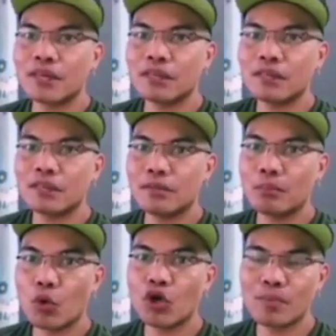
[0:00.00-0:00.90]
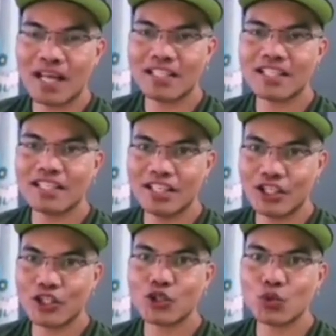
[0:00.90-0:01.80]
in more months and
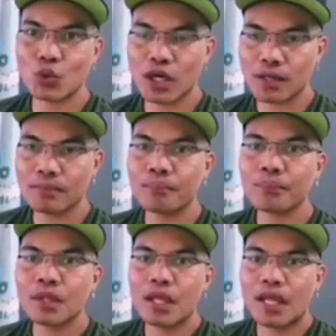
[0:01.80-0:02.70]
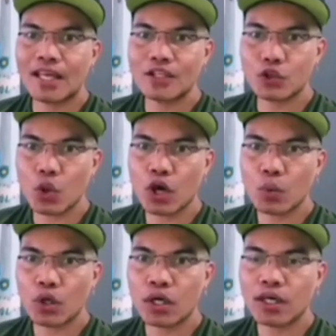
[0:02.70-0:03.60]
years to come. And to
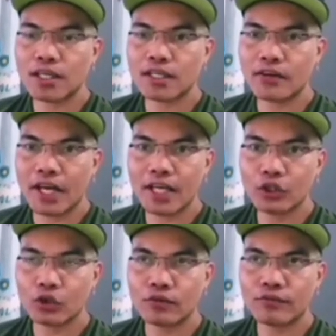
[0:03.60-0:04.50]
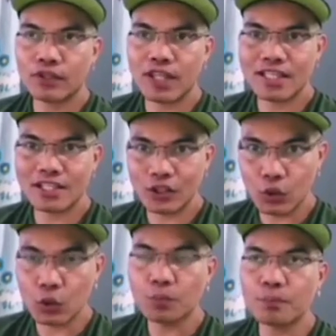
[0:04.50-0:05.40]
our creator for this
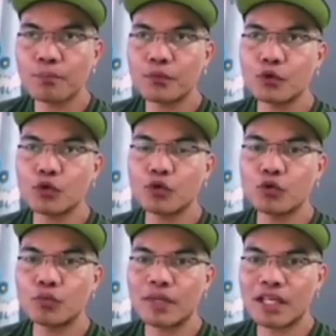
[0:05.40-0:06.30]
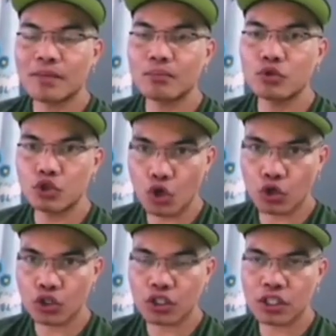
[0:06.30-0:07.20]
group, to Madam
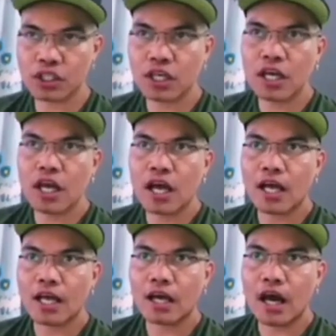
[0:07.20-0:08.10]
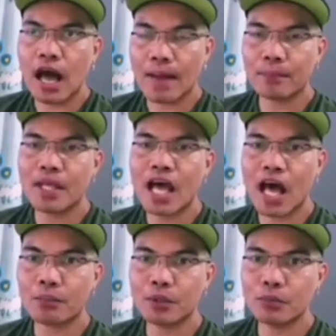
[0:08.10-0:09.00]
Jox, happy,
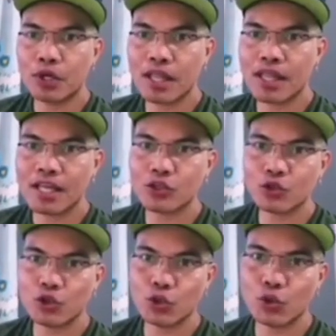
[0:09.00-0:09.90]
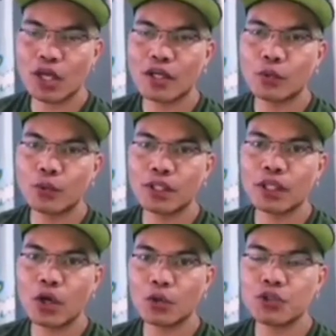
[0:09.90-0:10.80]
happy birthday to you. And we
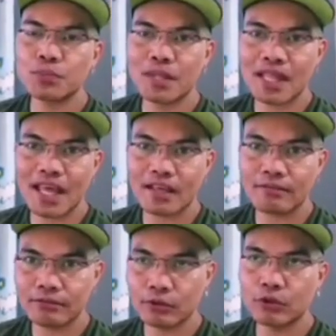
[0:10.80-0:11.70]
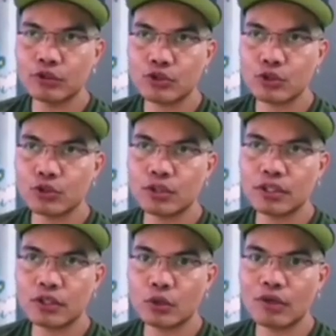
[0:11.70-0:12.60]
will always be thankful to you
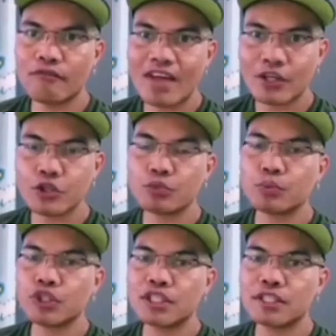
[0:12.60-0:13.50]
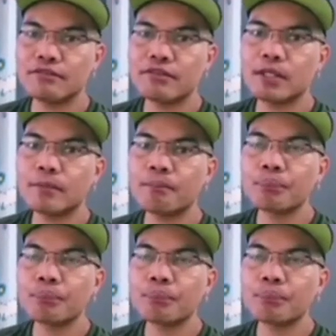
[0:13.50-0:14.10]
that you are very supportive